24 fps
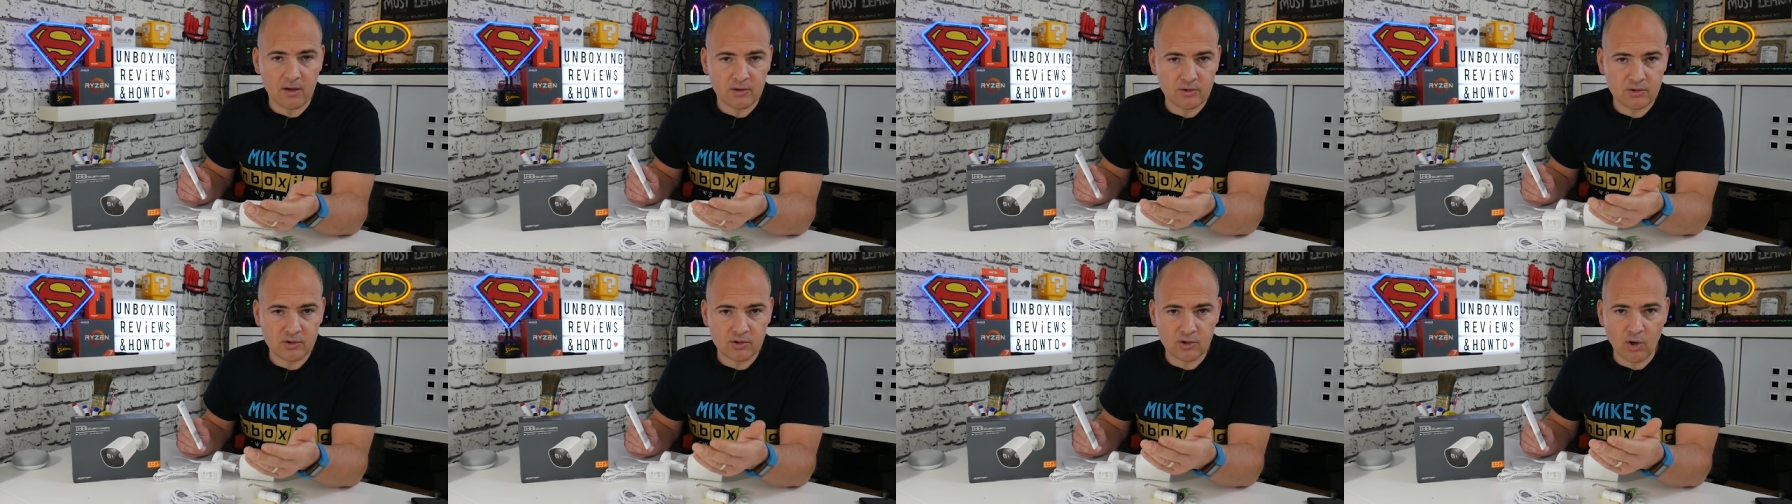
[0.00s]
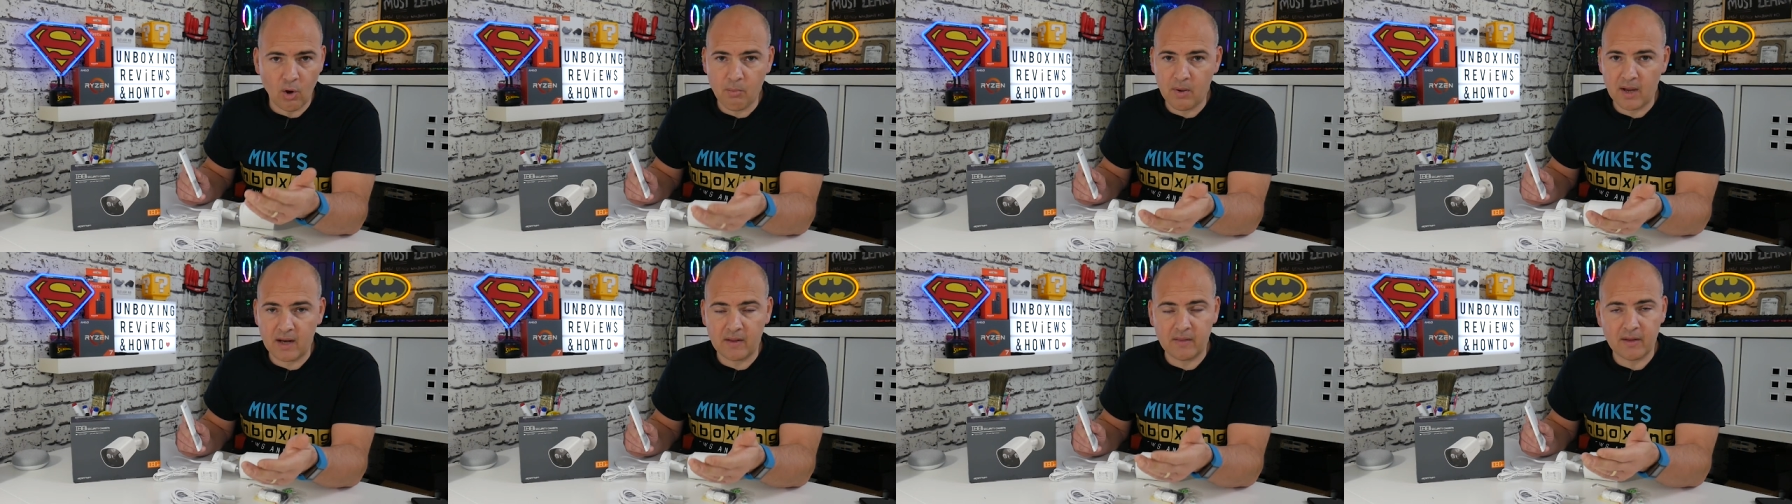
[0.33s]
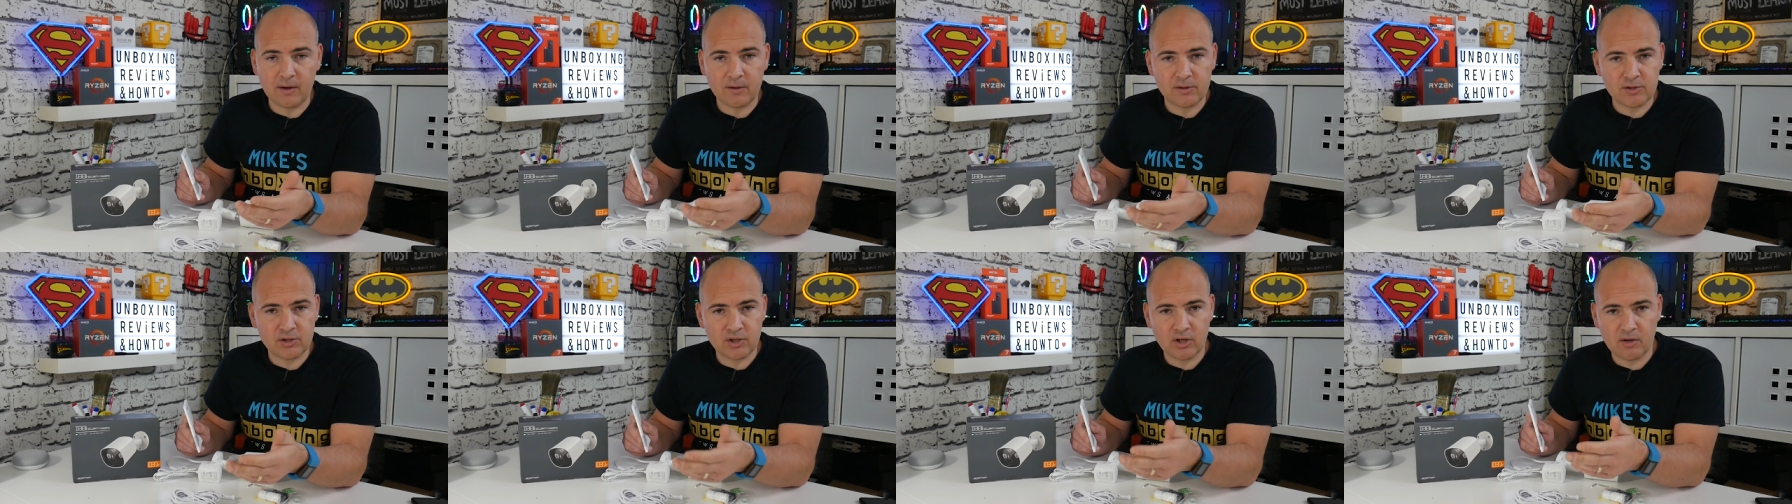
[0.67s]
stopping
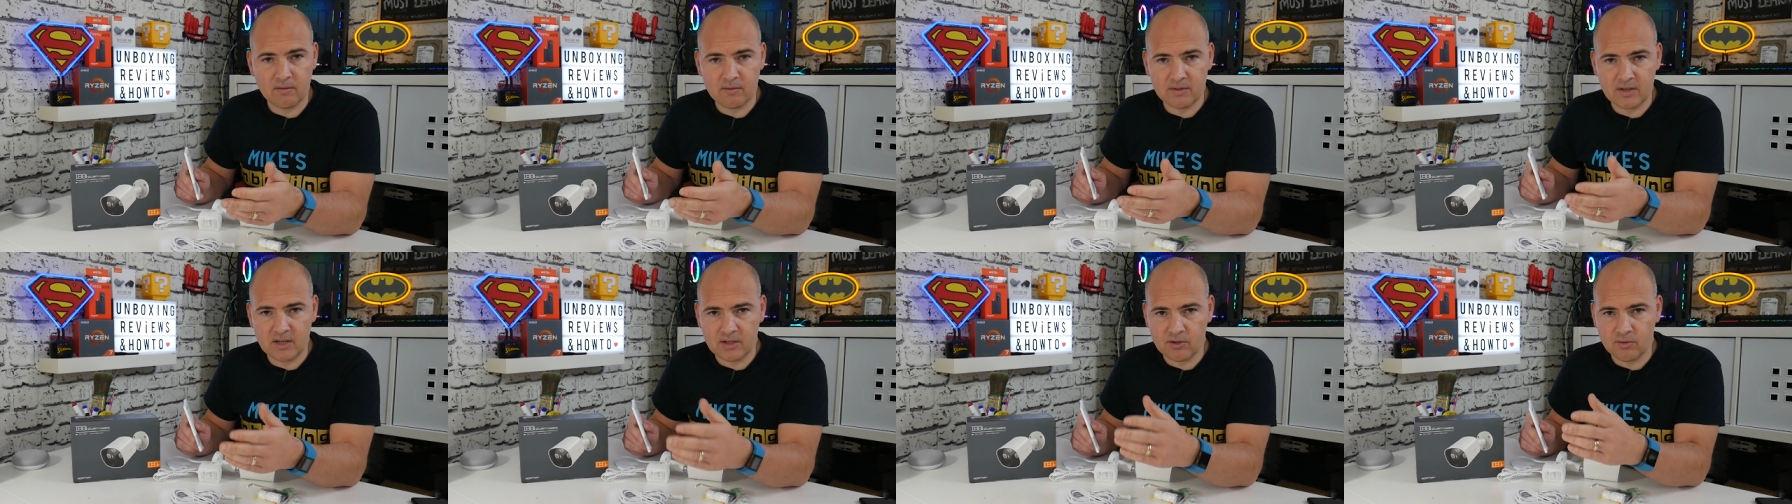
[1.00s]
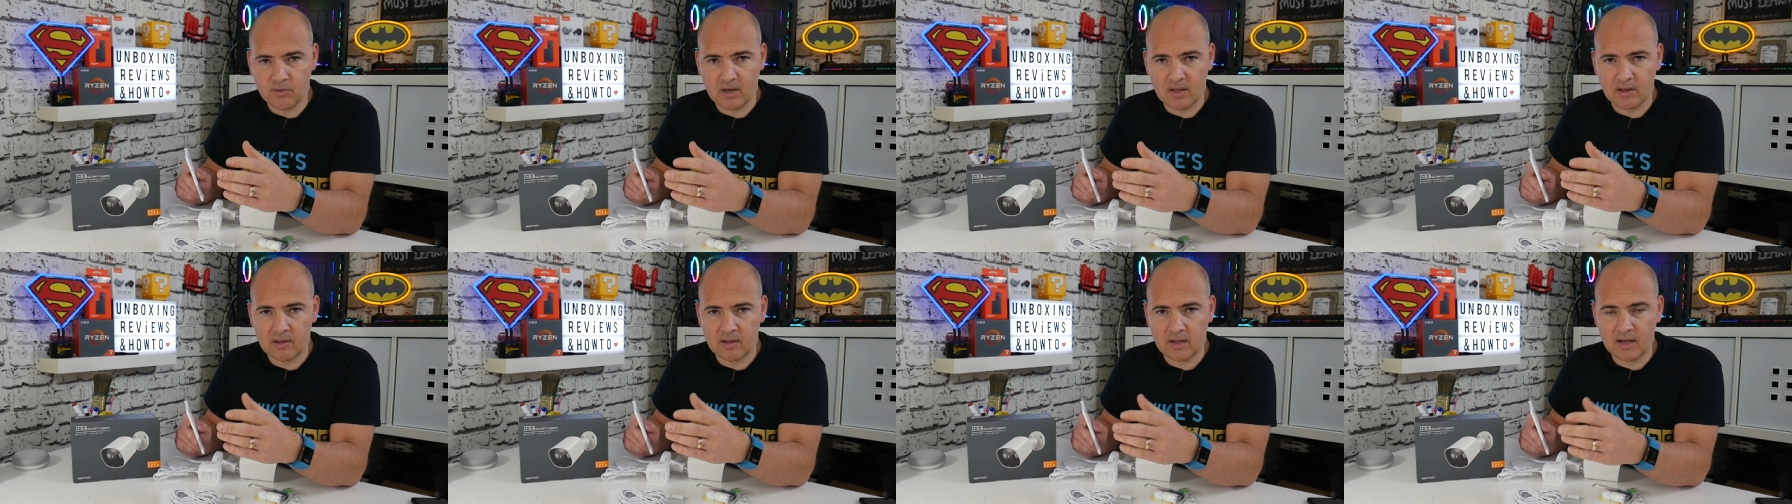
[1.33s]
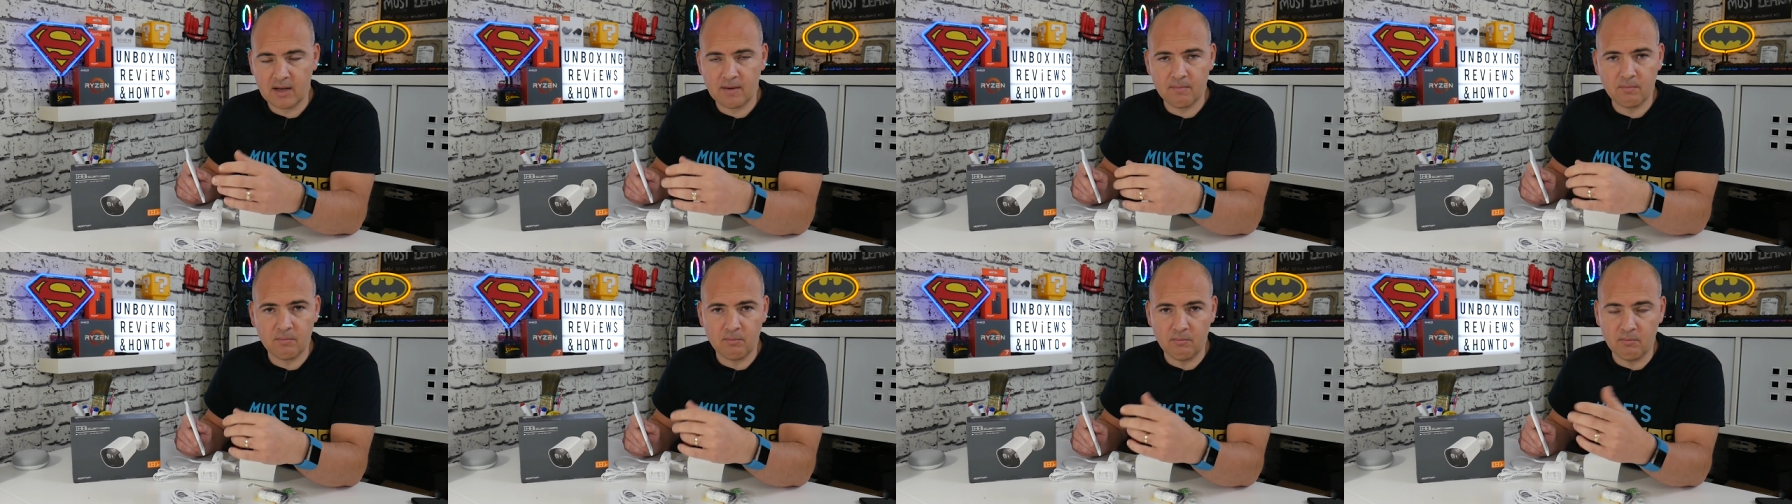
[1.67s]
their services or
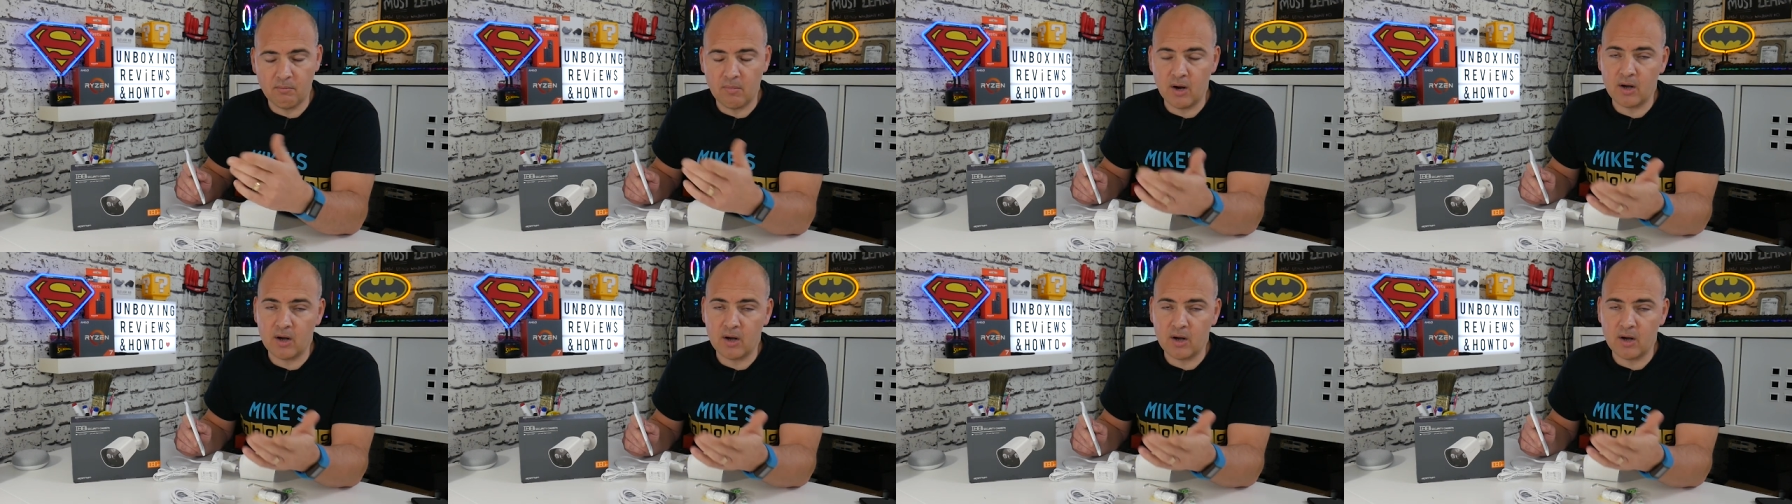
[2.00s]
anything,